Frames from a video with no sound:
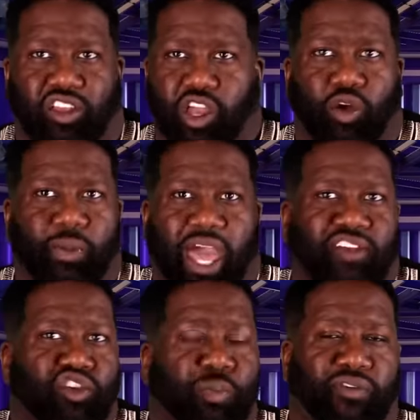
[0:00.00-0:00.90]
It don't
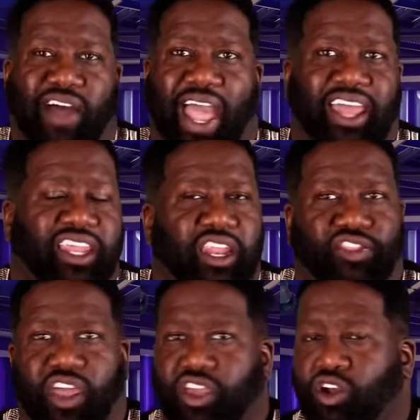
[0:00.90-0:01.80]
matter if you providing
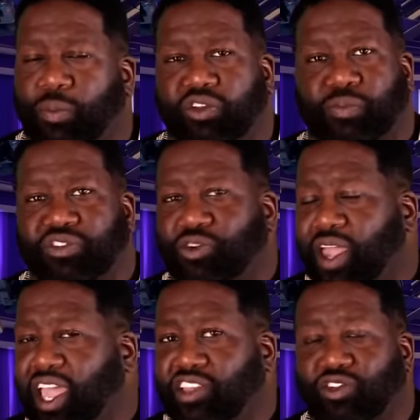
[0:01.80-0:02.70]
anything. You don't supposed to put
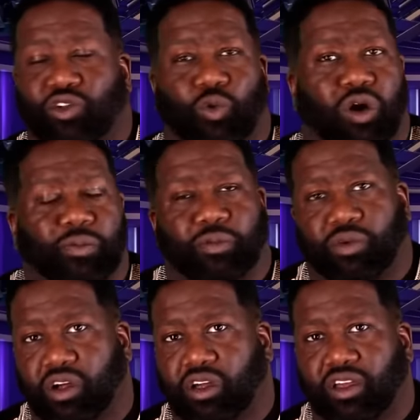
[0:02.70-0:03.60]
your hands on no woman,
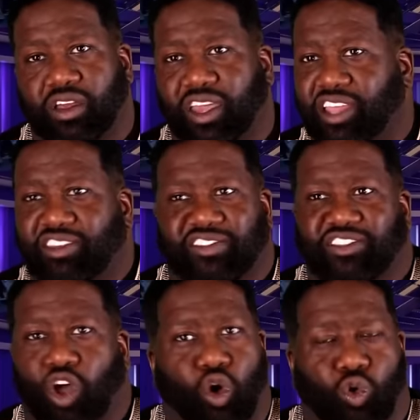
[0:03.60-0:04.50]
bruh. It
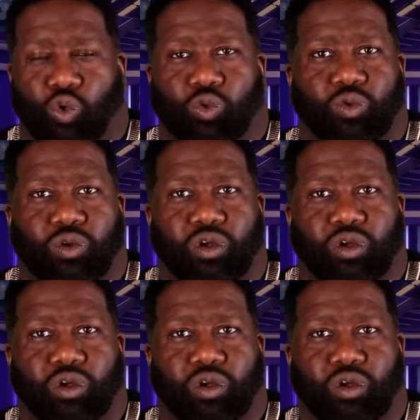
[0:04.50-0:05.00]
just no.